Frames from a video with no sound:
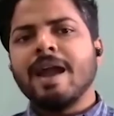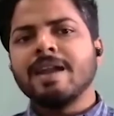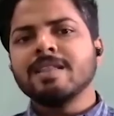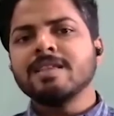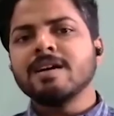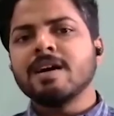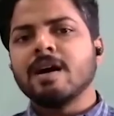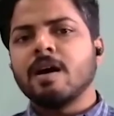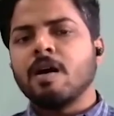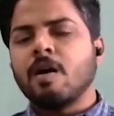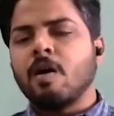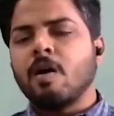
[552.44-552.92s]

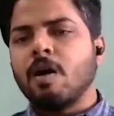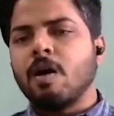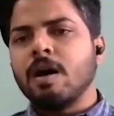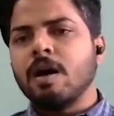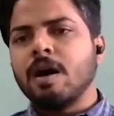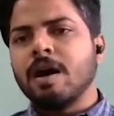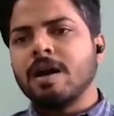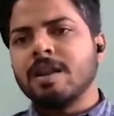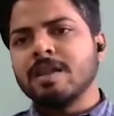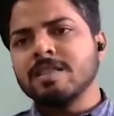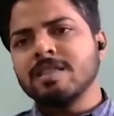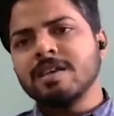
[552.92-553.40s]
and
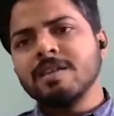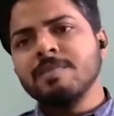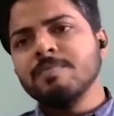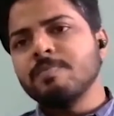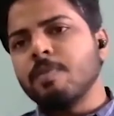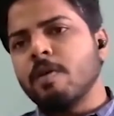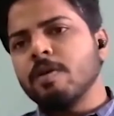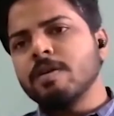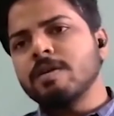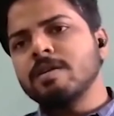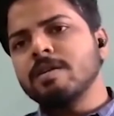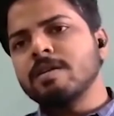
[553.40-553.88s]
another
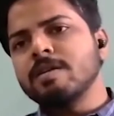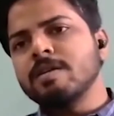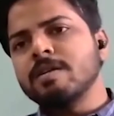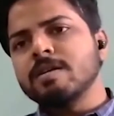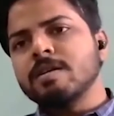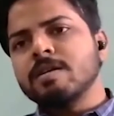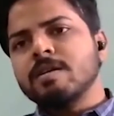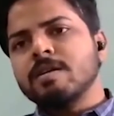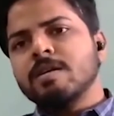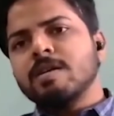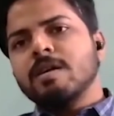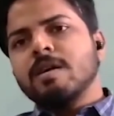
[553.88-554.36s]

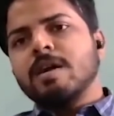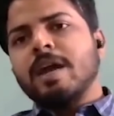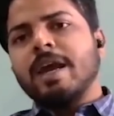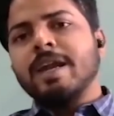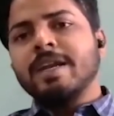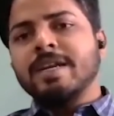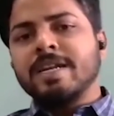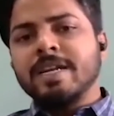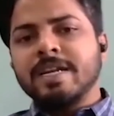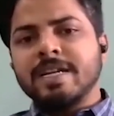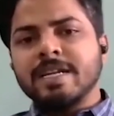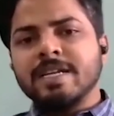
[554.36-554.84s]
important
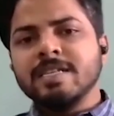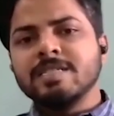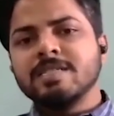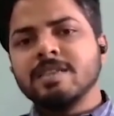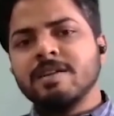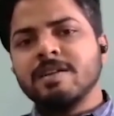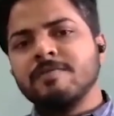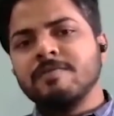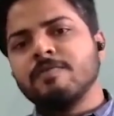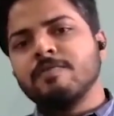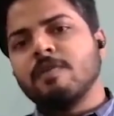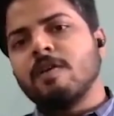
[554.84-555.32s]

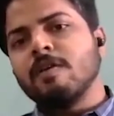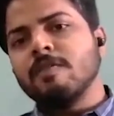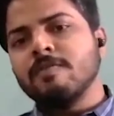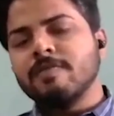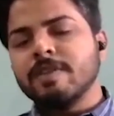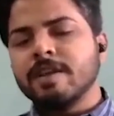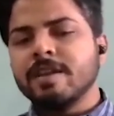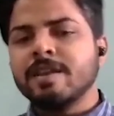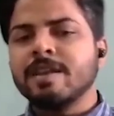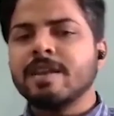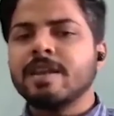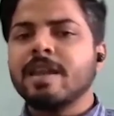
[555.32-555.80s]
entities
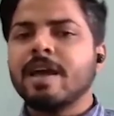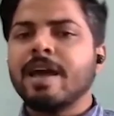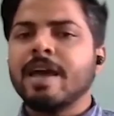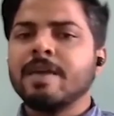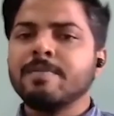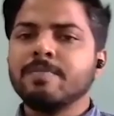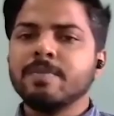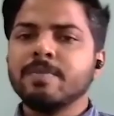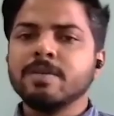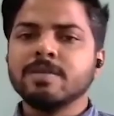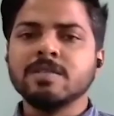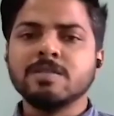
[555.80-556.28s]
involved in
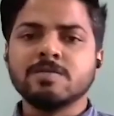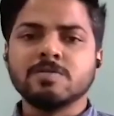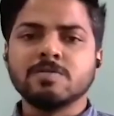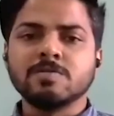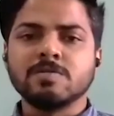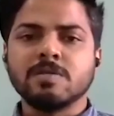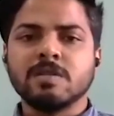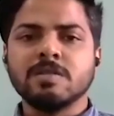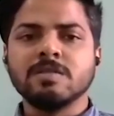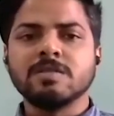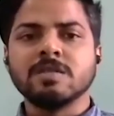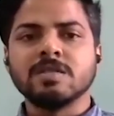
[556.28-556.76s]
IBC
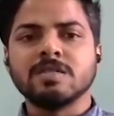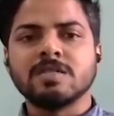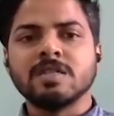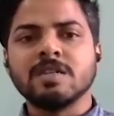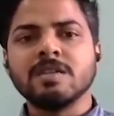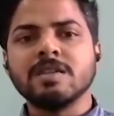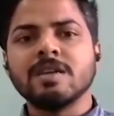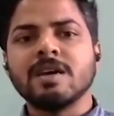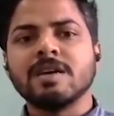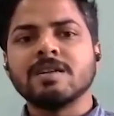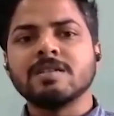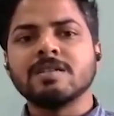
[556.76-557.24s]

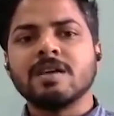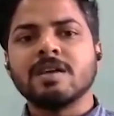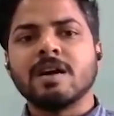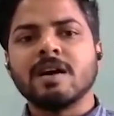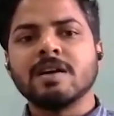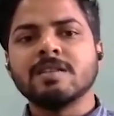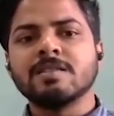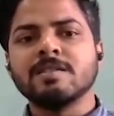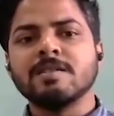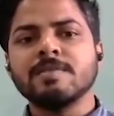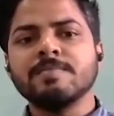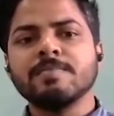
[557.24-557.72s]
2016
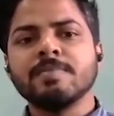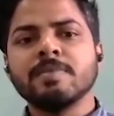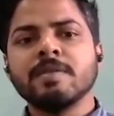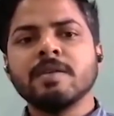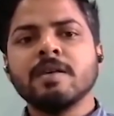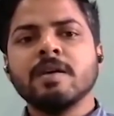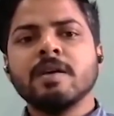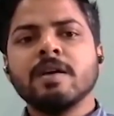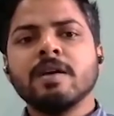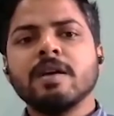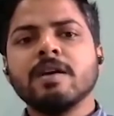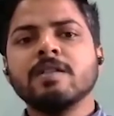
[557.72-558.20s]
are the
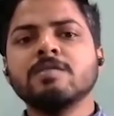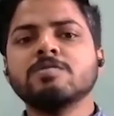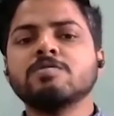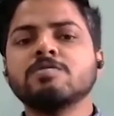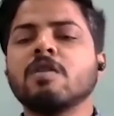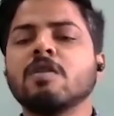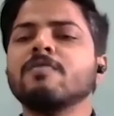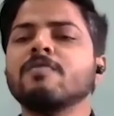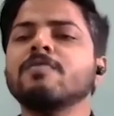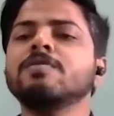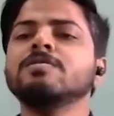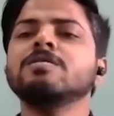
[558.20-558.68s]

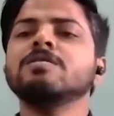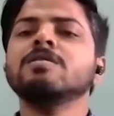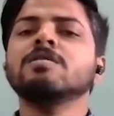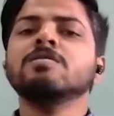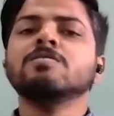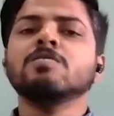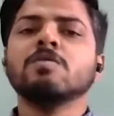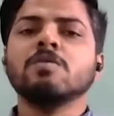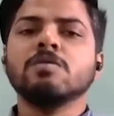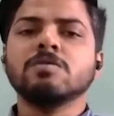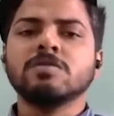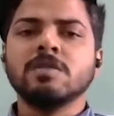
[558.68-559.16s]
insolvency
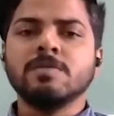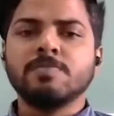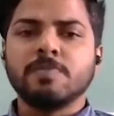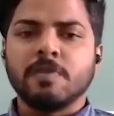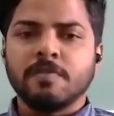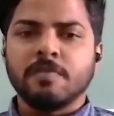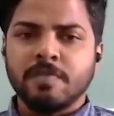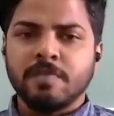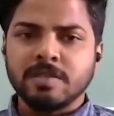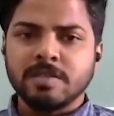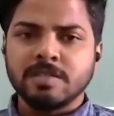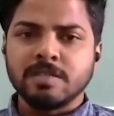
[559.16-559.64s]
resolution
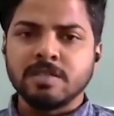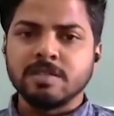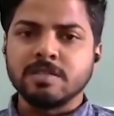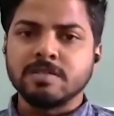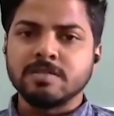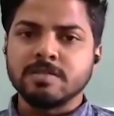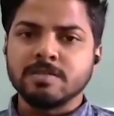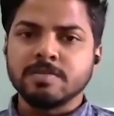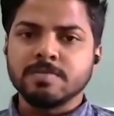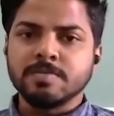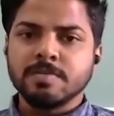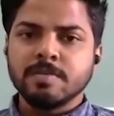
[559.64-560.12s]

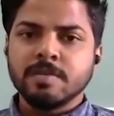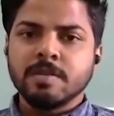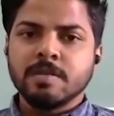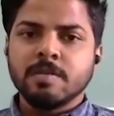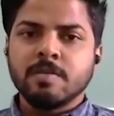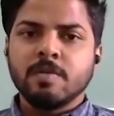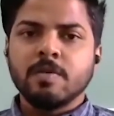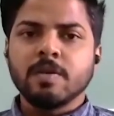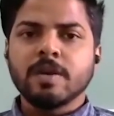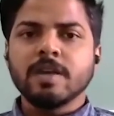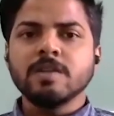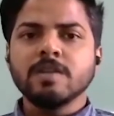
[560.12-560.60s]
professionals.
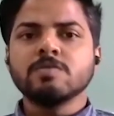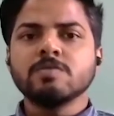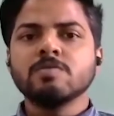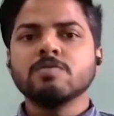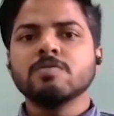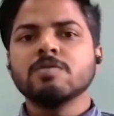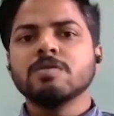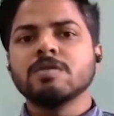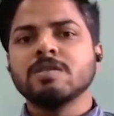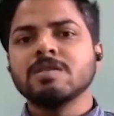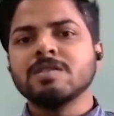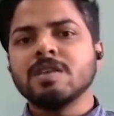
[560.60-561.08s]
Okay,
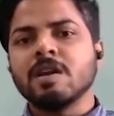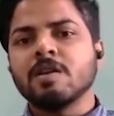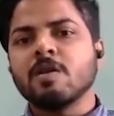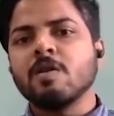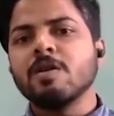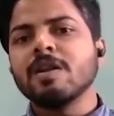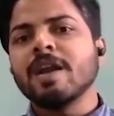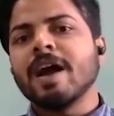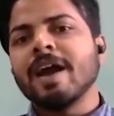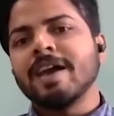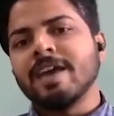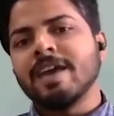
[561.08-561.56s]
so these are
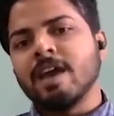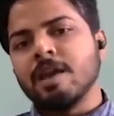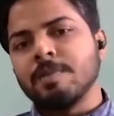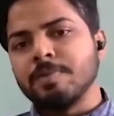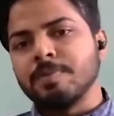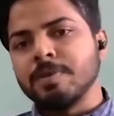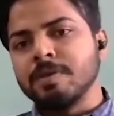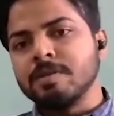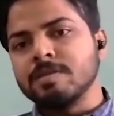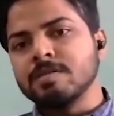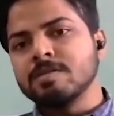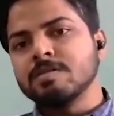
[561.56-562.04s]
called
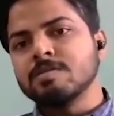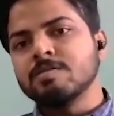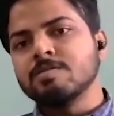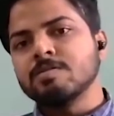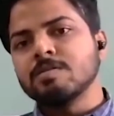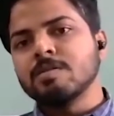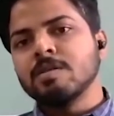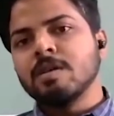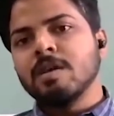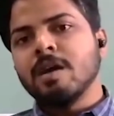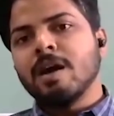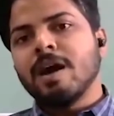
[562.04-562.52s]

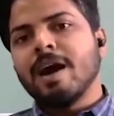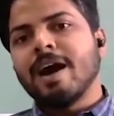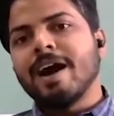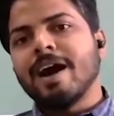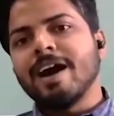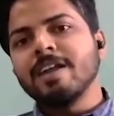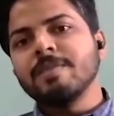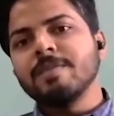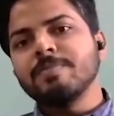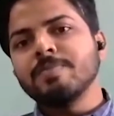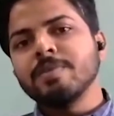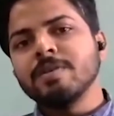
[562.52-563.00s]
IRPs.
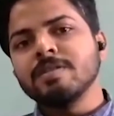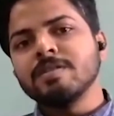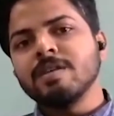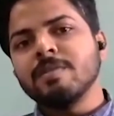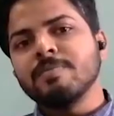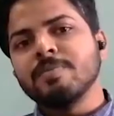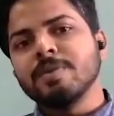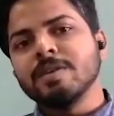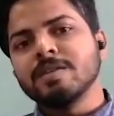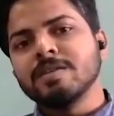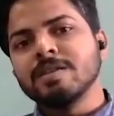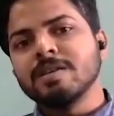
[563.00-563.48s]
IRPs
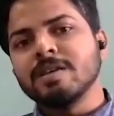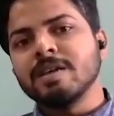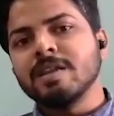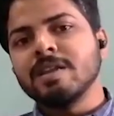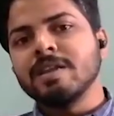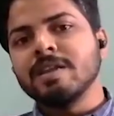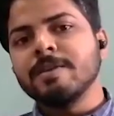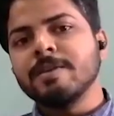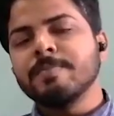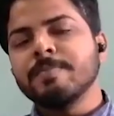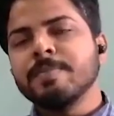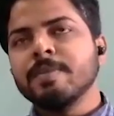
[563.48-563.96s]
are
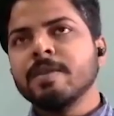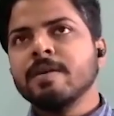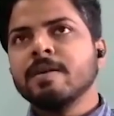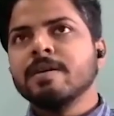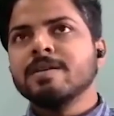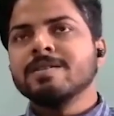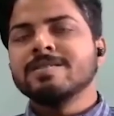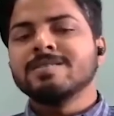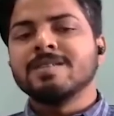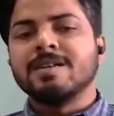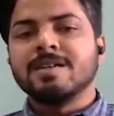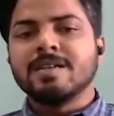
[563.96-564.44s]
basically
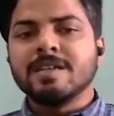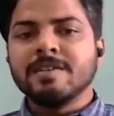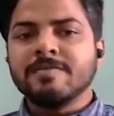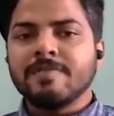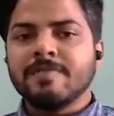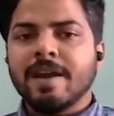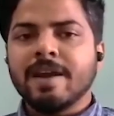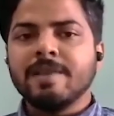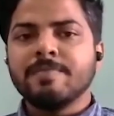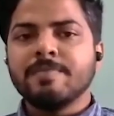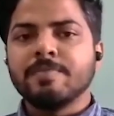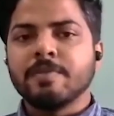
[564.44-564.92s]

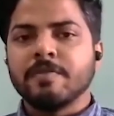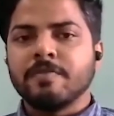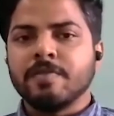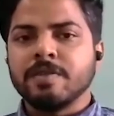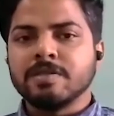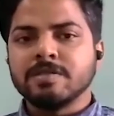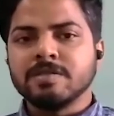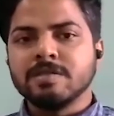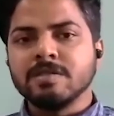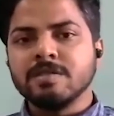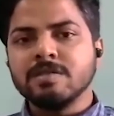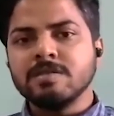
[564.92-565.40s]
certified
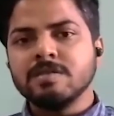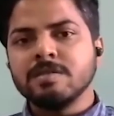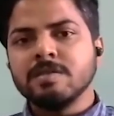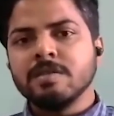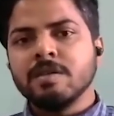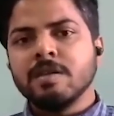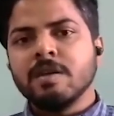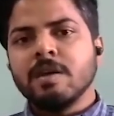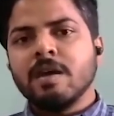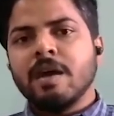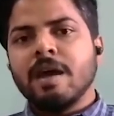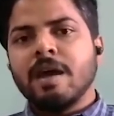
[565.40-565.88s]

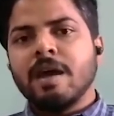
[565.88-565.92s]
professionals